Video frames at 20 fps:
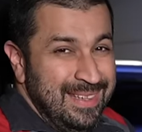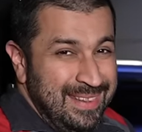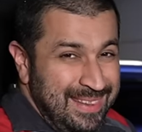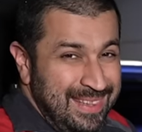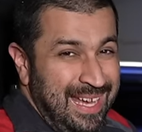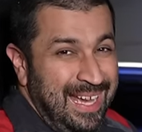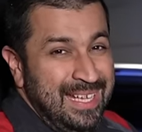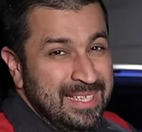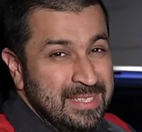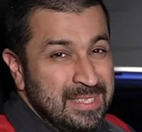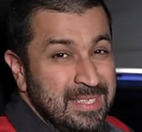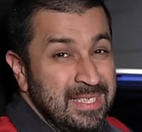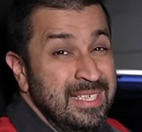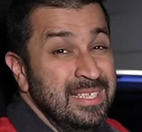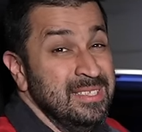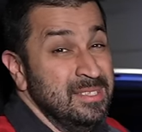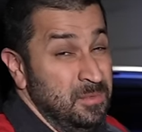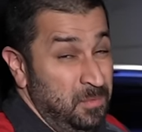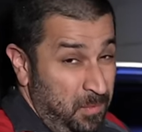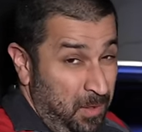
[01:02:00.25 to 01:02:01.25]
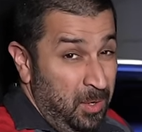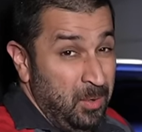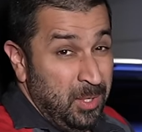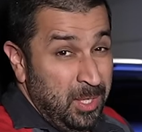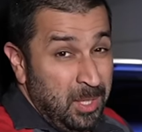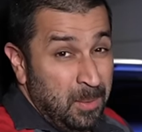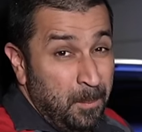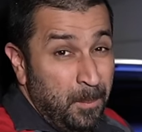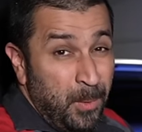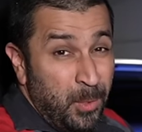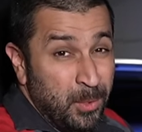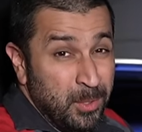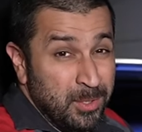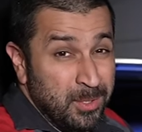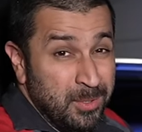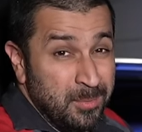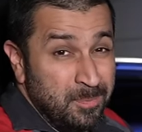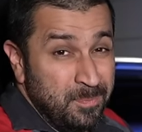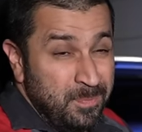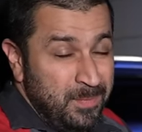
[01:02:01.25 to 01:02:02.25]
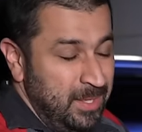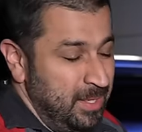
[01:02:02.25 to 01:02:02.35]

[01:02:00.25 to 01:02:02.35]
And that is very important.